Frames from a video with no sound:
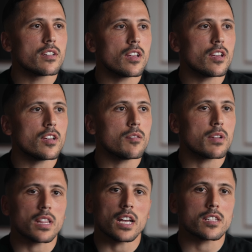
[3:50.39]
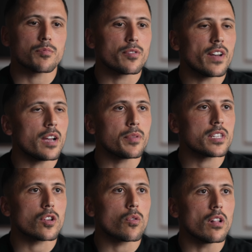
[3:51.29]
I'd like to provide
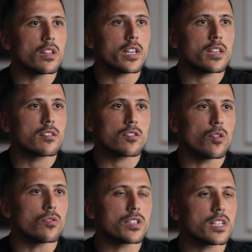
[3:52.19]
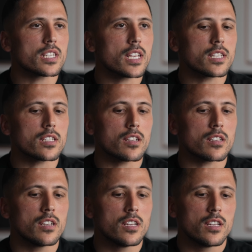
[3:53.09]
bits of quality, goals and assists, and